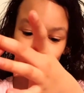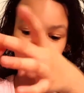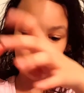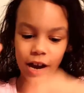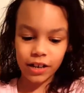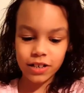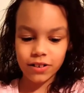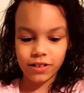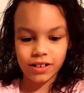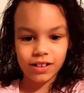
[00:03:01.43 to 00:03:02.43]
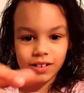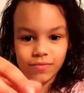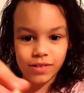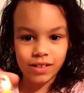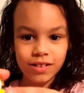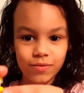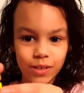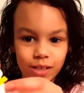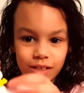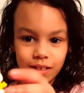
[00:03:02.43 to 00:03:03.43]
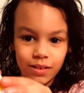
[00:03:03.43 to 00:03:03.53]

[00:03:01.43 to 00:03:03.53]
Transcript: the way back here. But this one,